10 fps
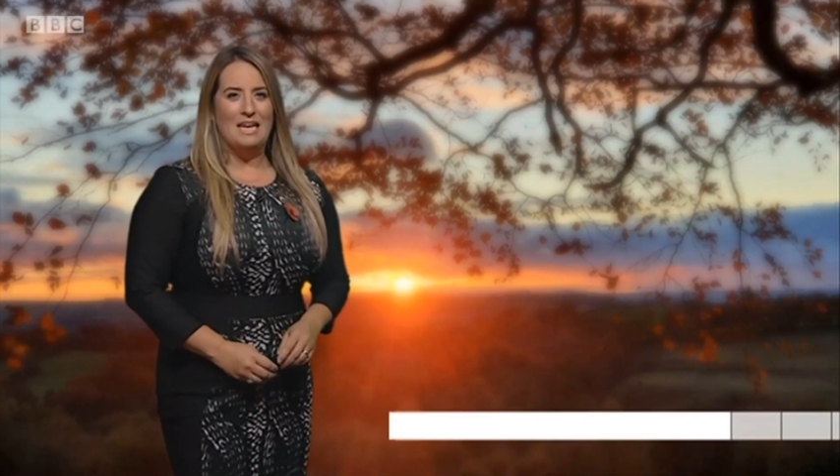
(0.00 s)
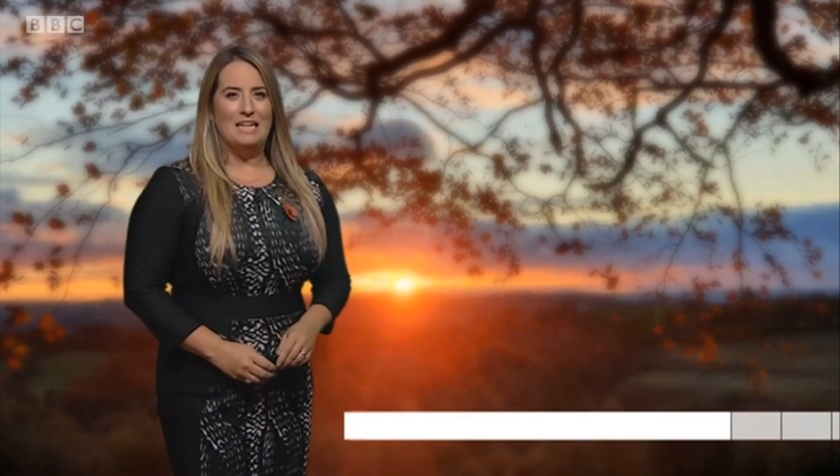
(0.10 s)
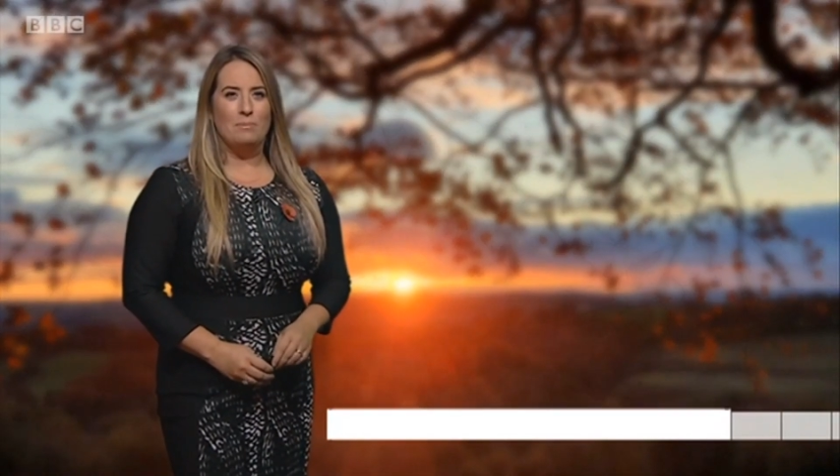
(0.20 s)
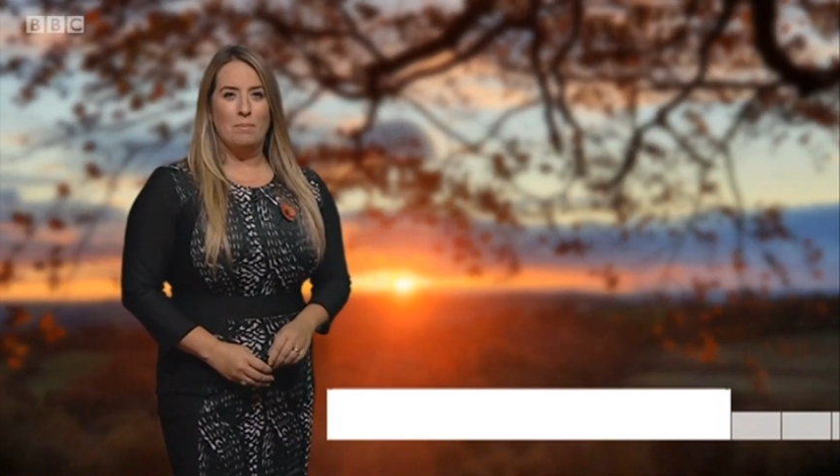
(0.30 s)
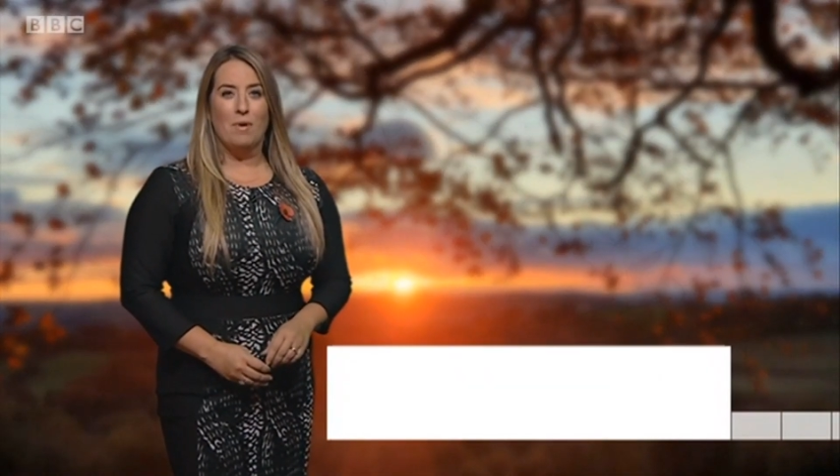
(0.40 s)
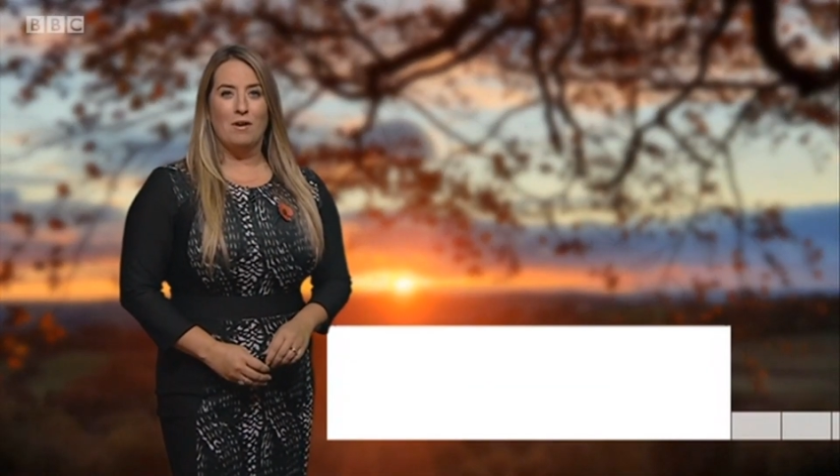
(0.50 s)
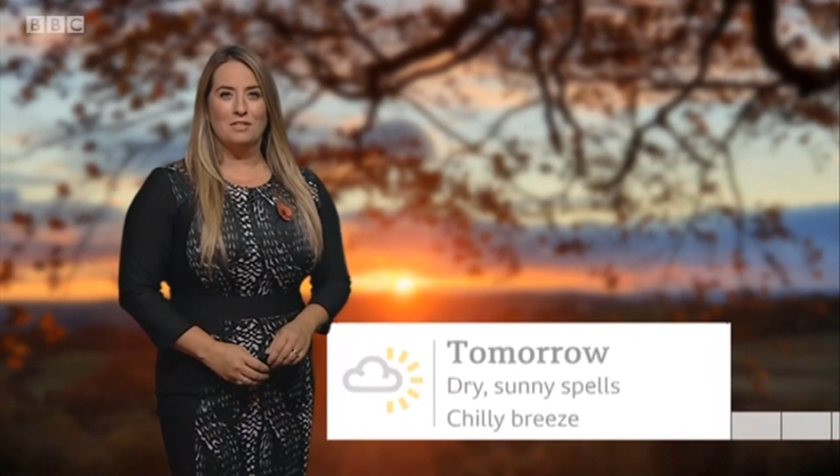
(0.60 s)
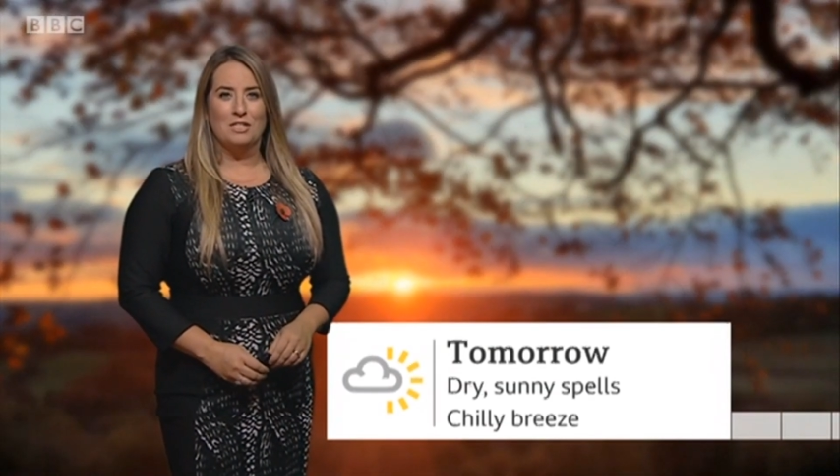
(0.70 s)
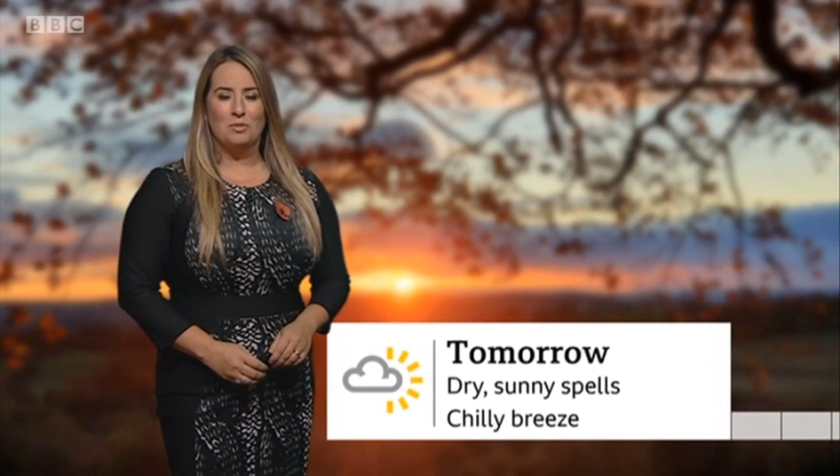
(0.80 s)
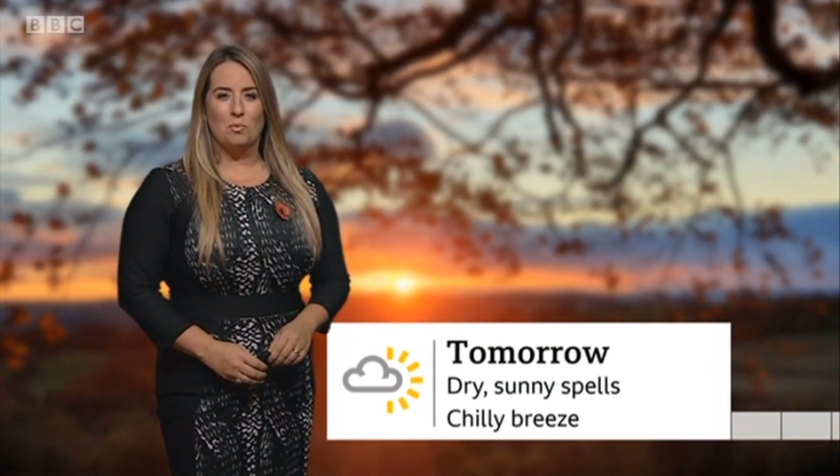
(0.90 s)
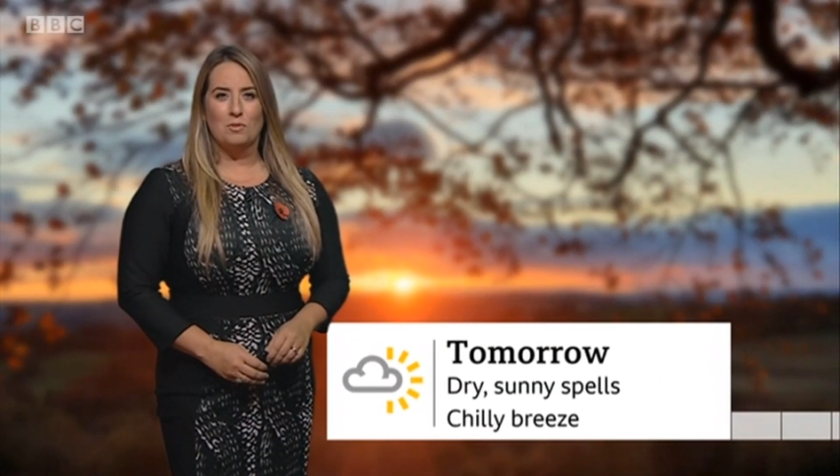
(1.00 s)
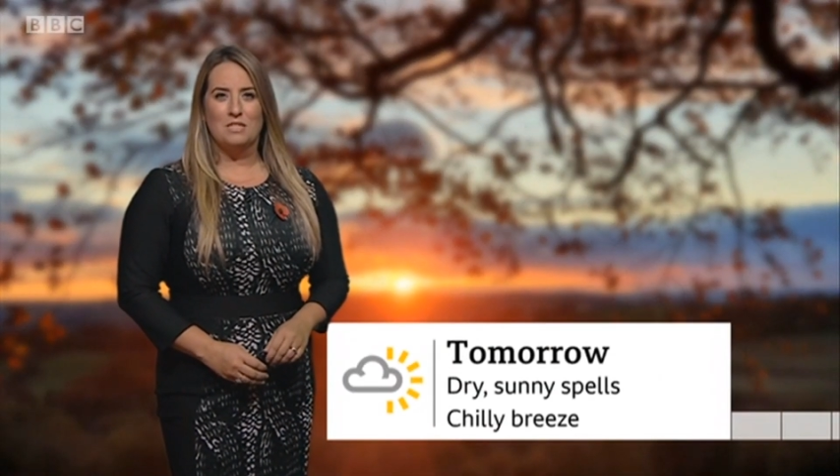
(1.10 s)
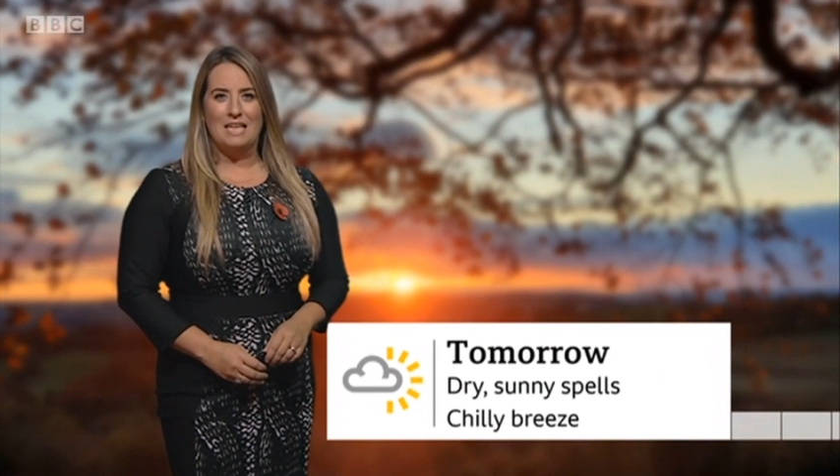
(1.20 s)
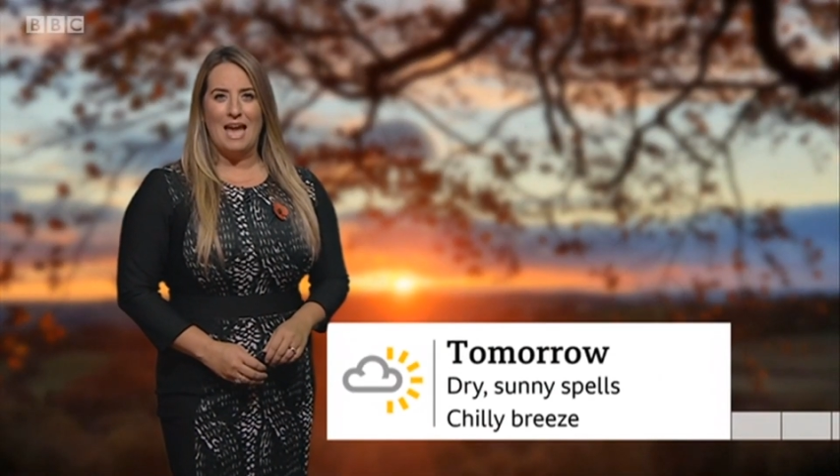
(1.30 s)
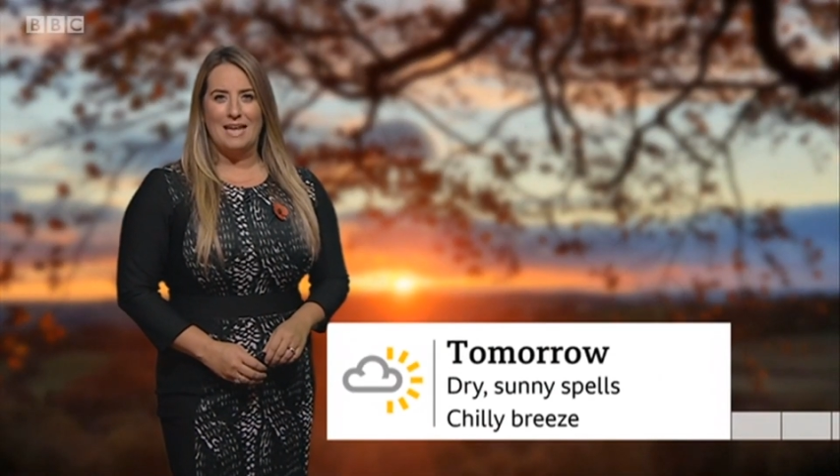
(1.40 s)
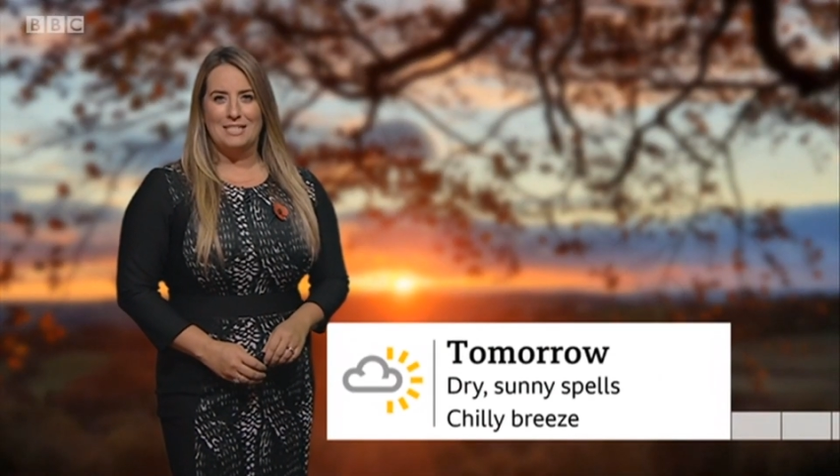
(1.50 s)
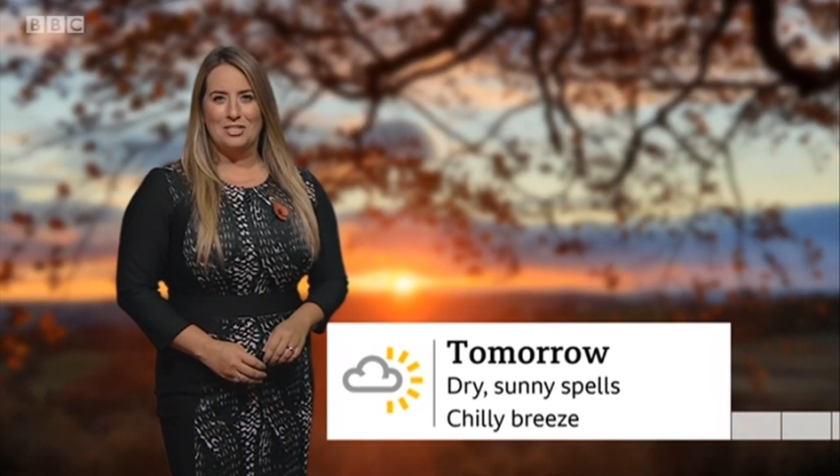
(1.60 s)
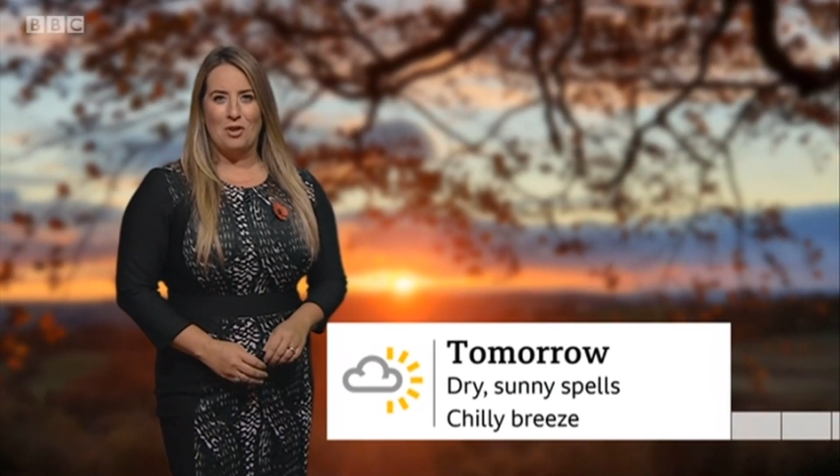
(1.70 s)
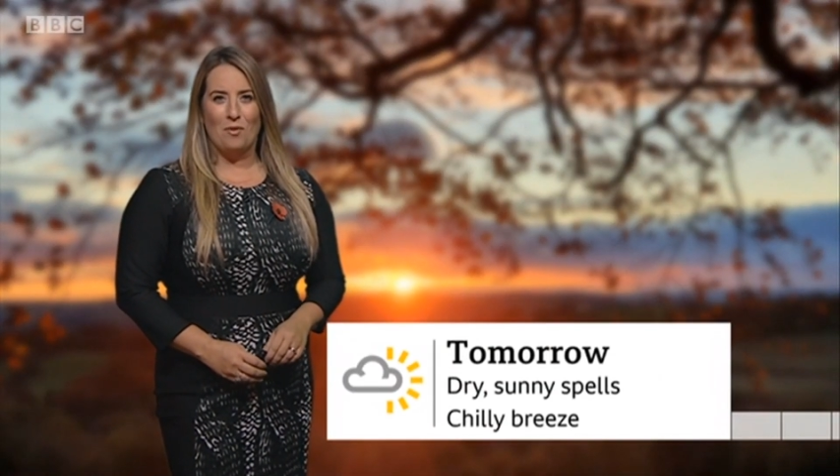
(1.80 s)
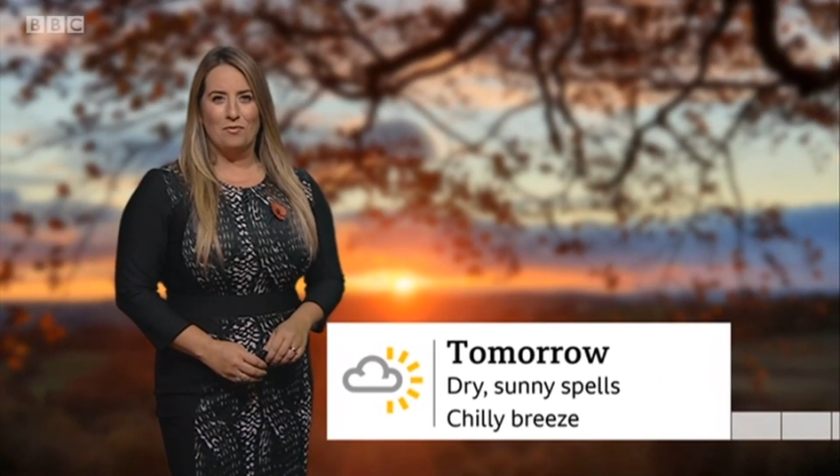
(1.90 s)
a little bit milder towards the
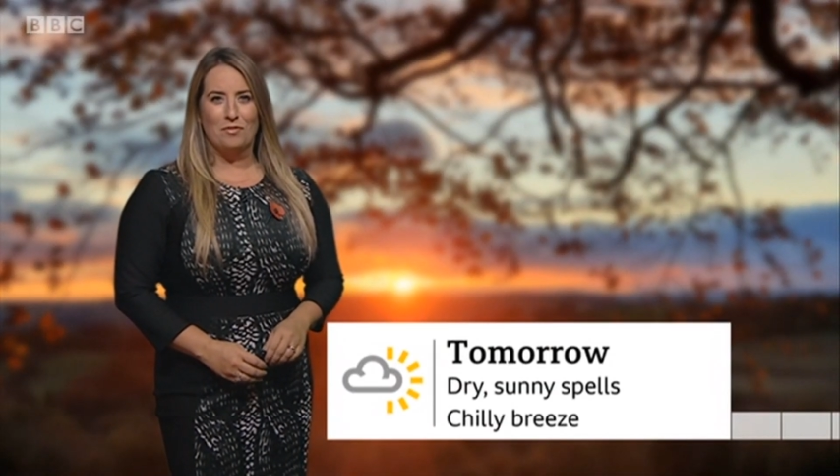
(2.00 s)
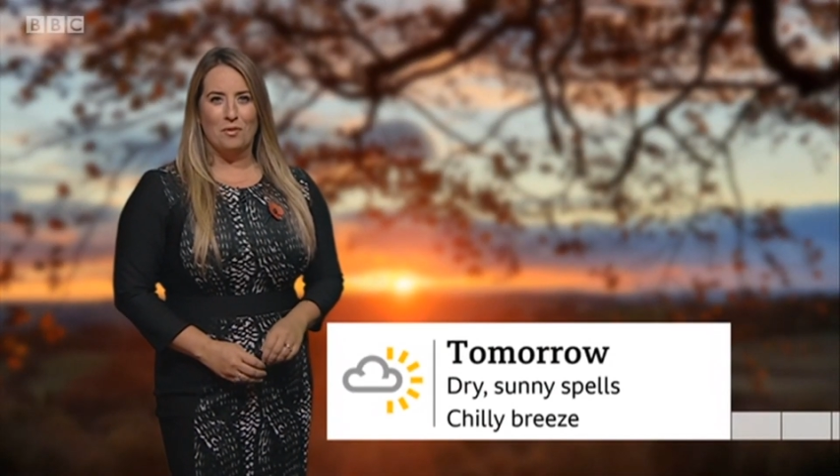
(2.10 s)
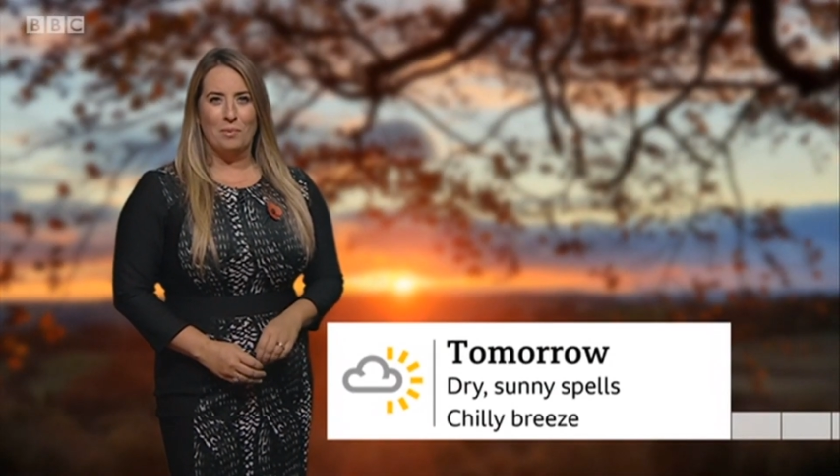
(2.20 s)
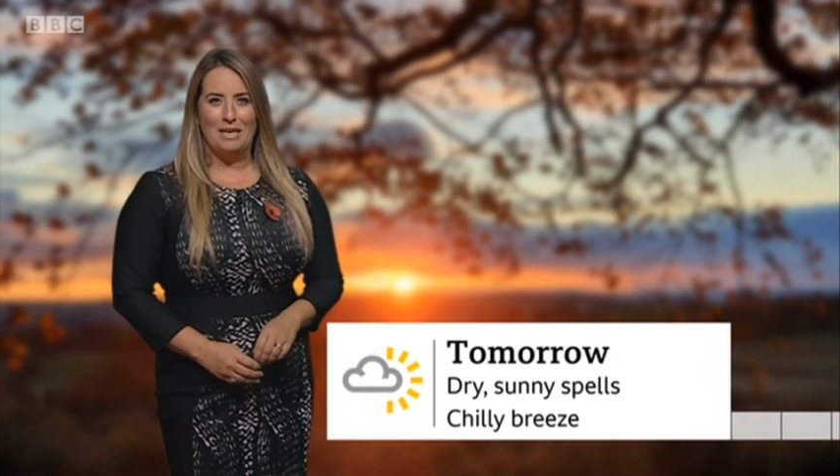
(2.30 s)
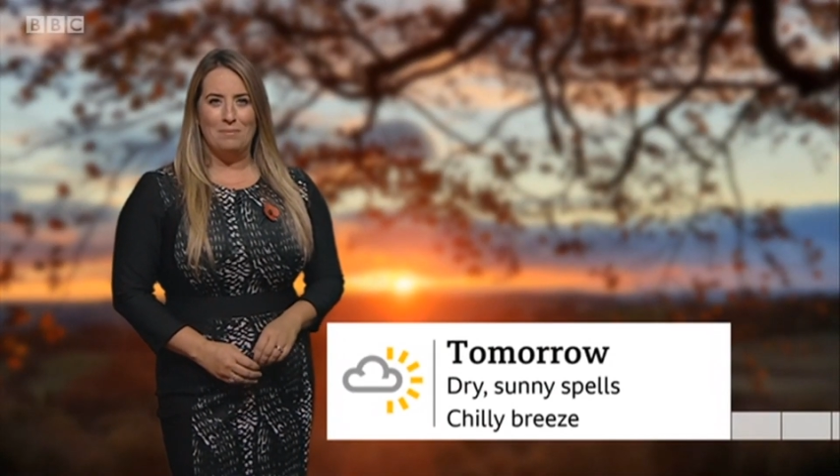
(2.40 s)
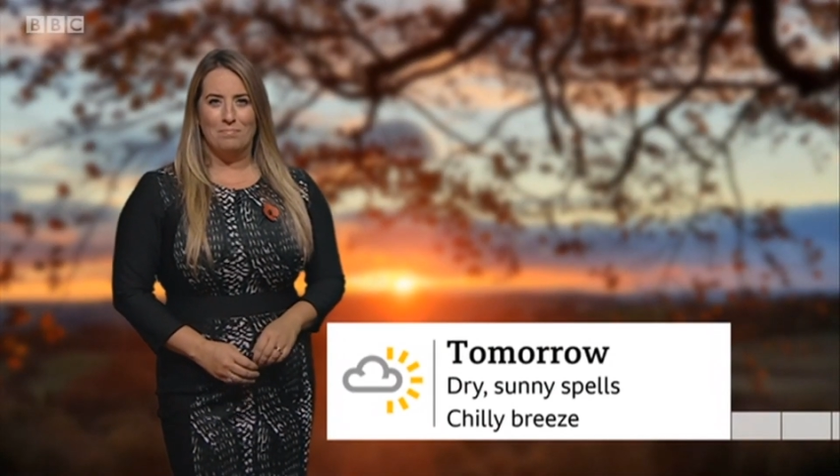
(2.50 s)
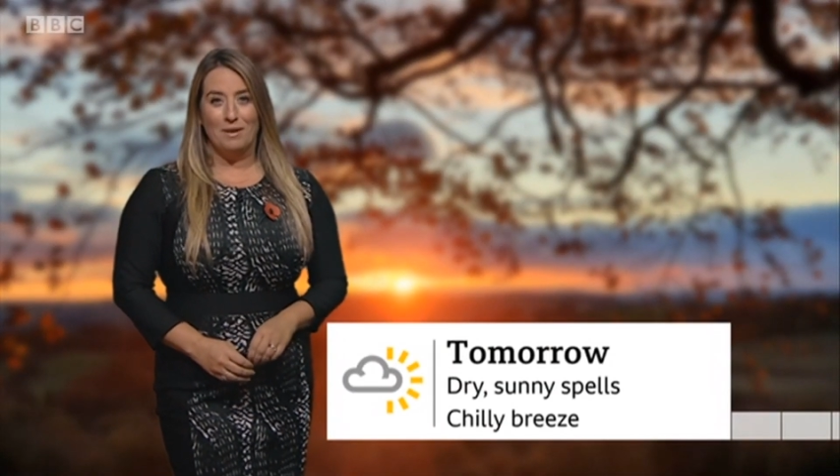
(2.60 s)
end of the week.